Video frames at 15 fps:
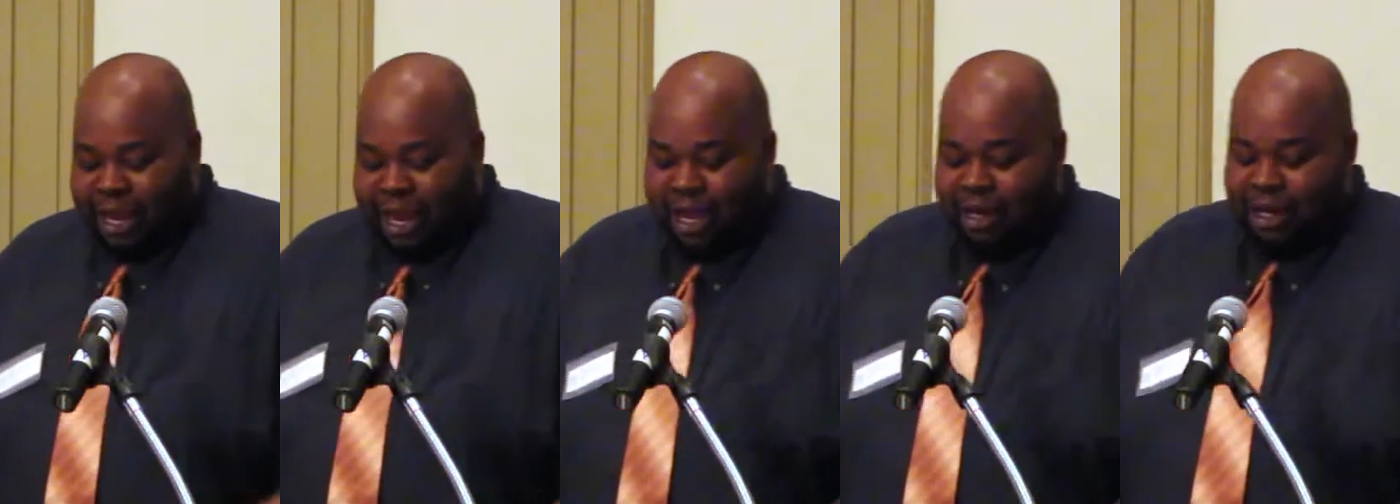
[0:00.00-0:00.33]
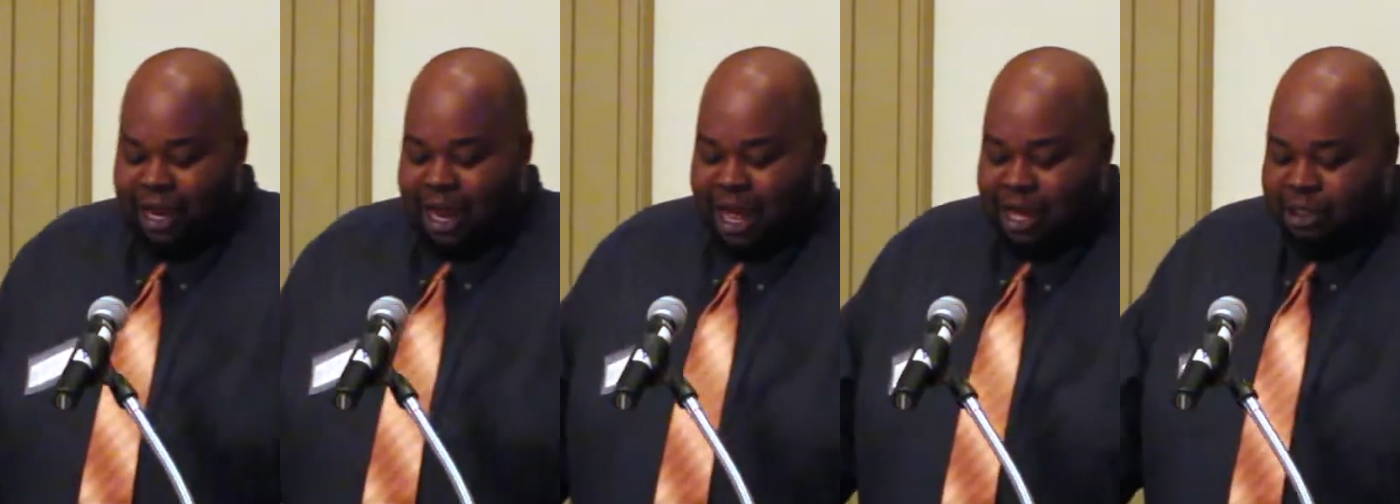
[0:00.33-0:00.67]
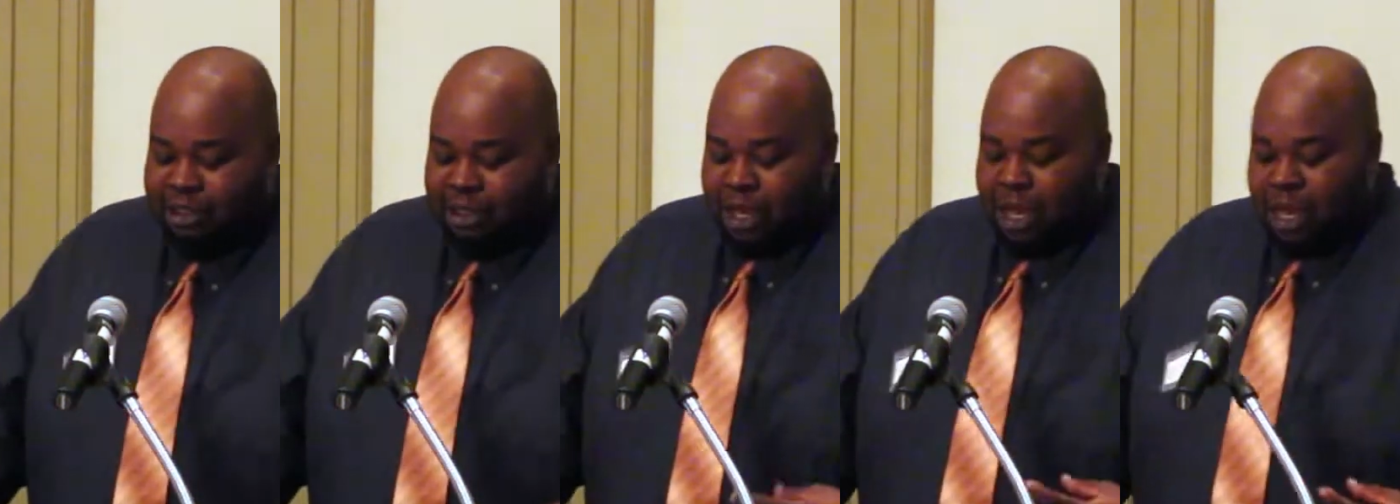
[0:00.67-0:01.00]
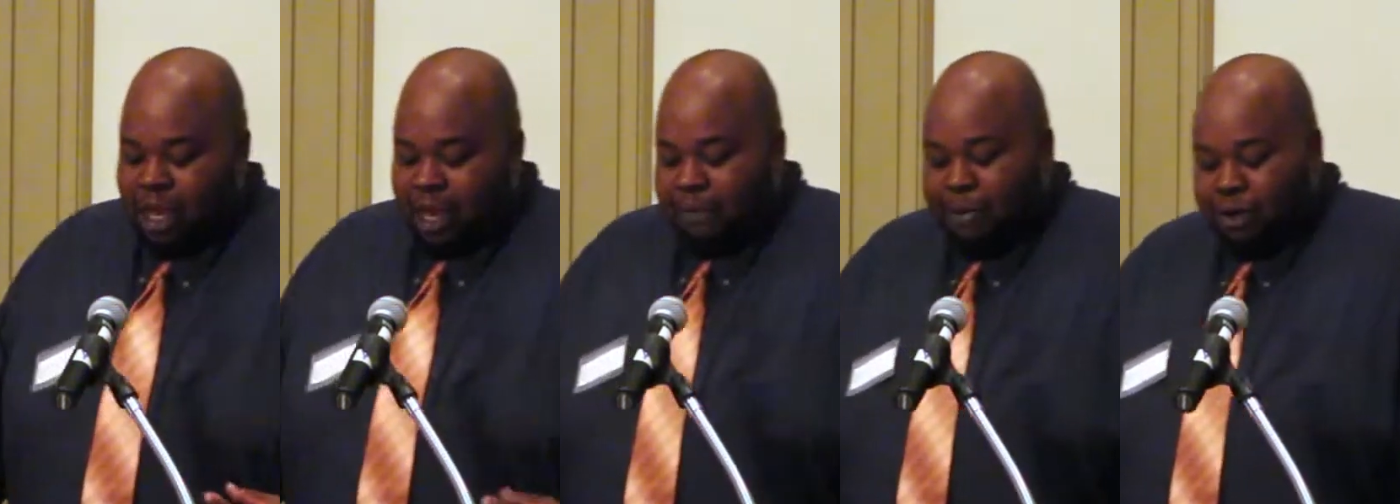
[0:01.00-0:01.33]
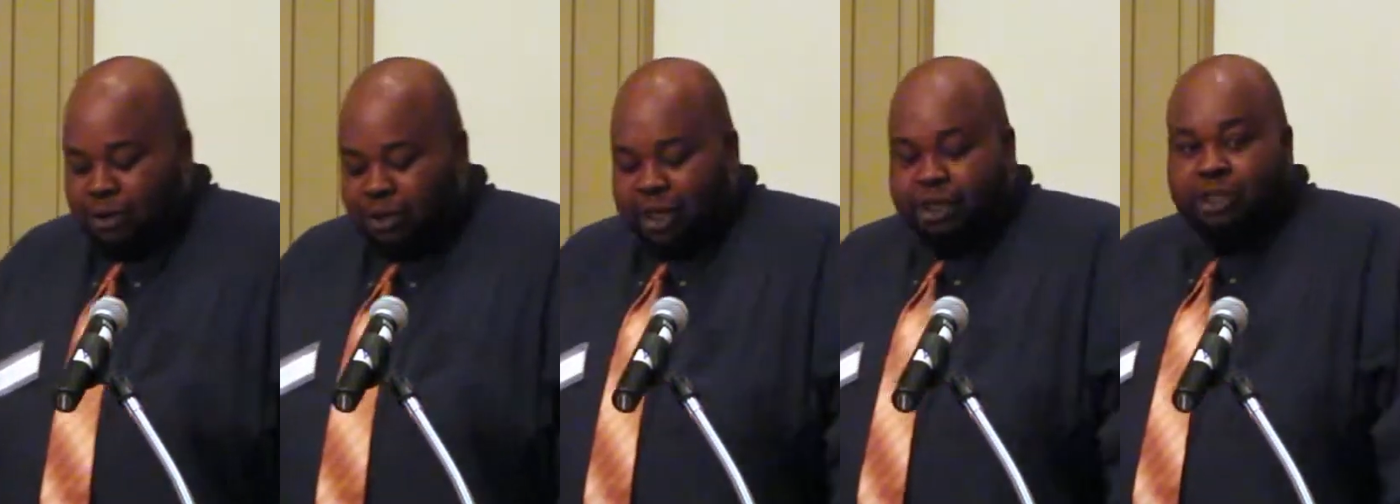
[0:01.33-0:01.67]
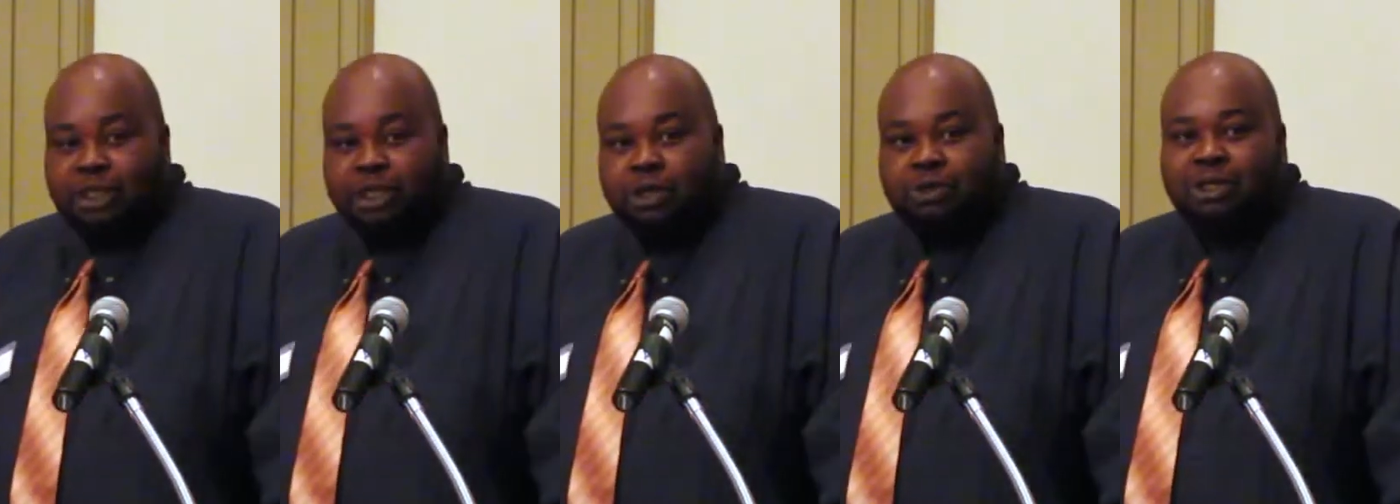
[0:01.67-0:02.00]
analyze and build their
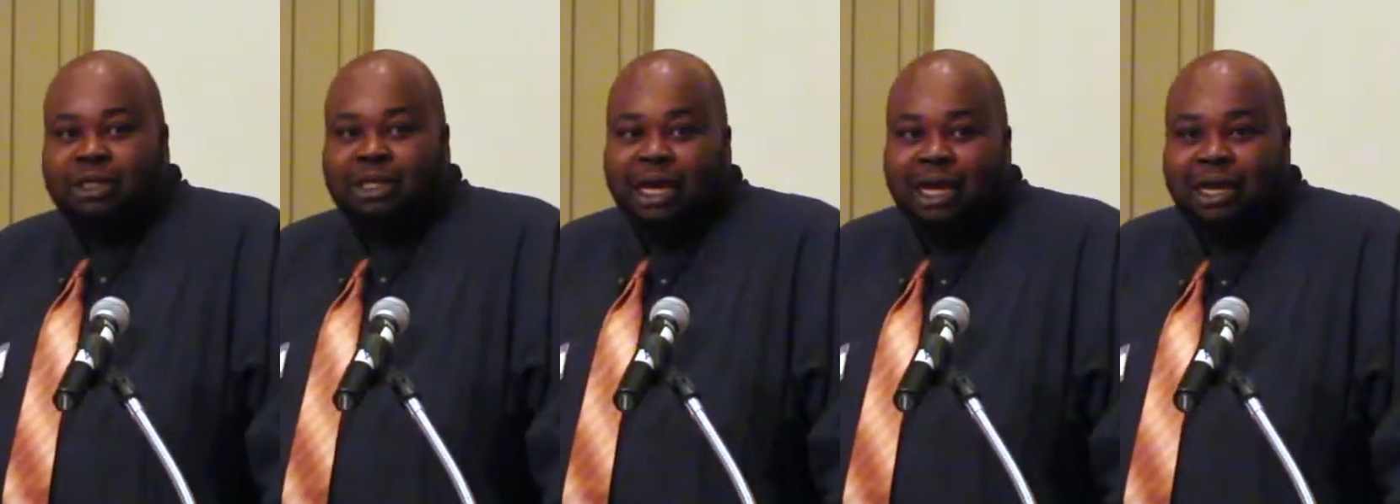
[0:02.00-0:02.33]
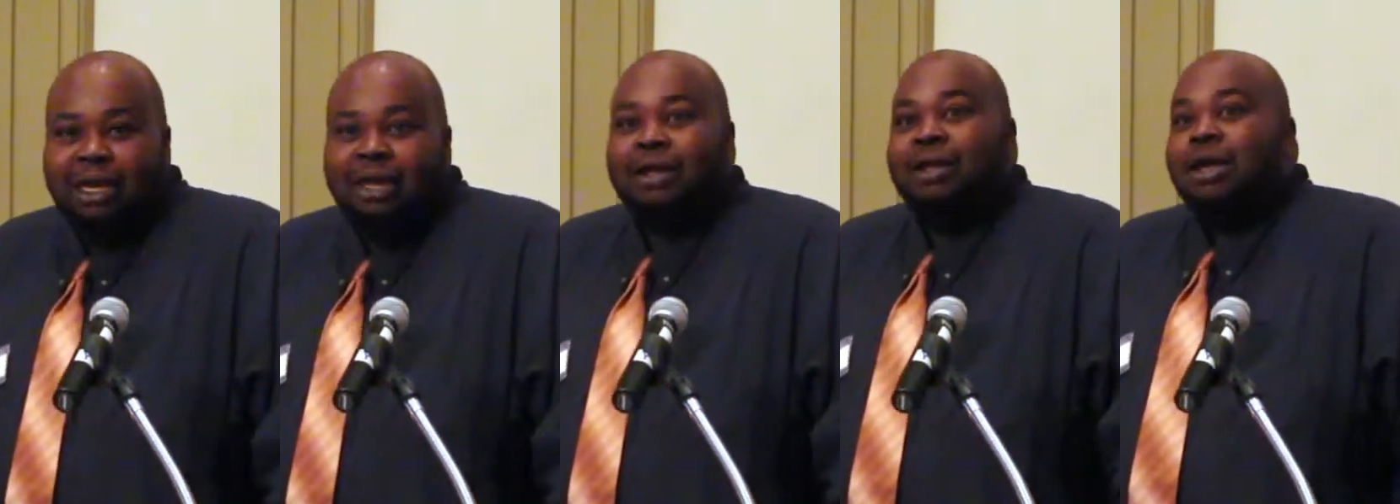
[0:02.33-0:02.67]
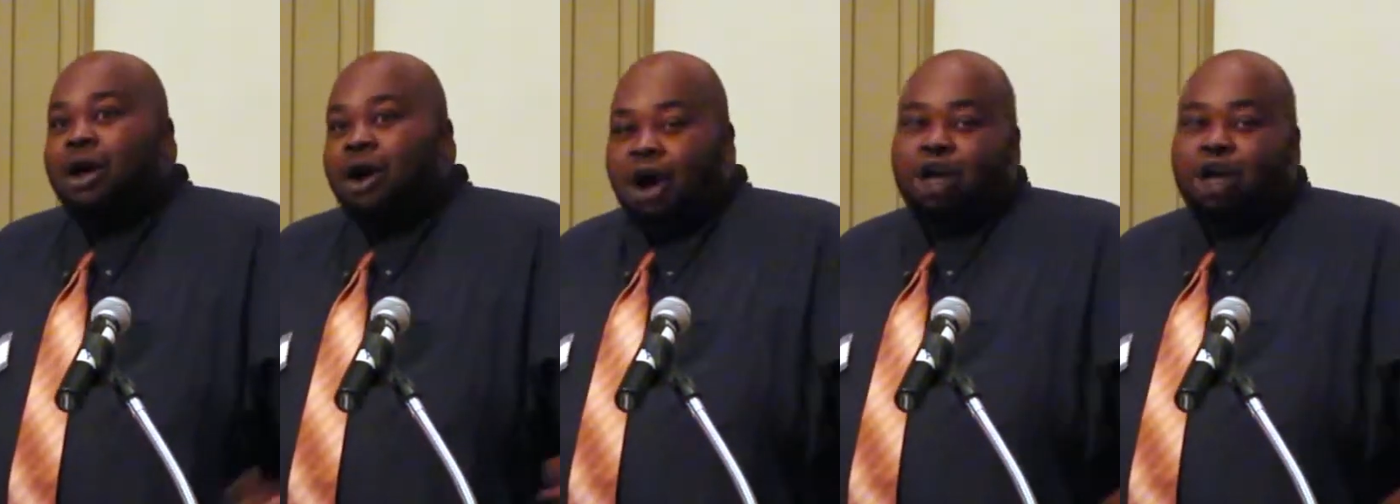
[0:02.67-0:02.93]
skill set,